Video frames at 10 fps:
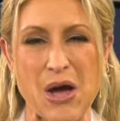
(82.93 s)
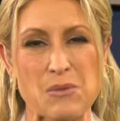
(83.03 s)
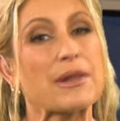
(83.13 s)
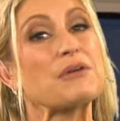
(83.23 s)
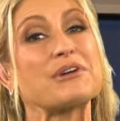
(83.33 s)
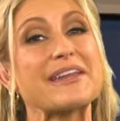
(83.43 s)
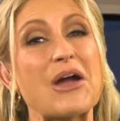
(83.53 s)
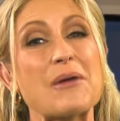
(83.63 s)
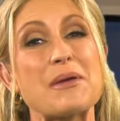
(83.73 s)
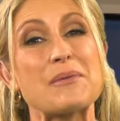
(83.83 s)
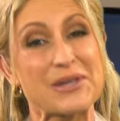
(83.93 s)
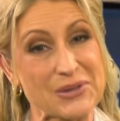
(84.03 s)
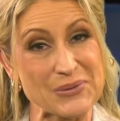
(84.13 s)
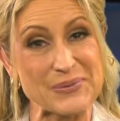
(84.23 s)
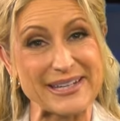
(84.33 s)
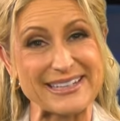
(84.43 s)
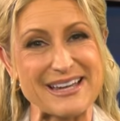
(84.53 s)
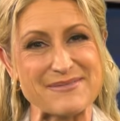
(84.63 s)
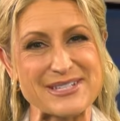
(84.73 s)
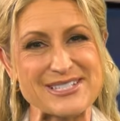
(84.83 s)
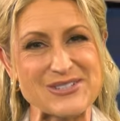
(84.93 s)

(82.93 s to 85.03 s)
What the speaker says: Well, I really hope they were your winning numbers.